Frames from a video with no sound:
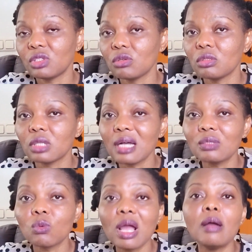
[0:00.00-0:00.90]
So that's
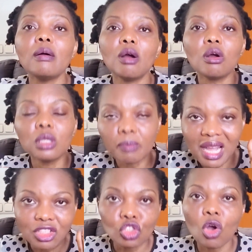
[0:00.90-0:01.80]
where my
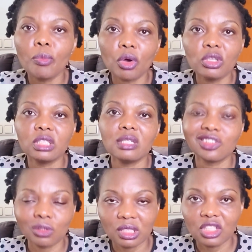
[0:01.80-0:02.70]
top audience
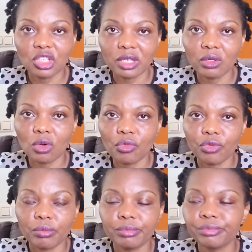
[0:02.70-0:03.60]
on this channel come from.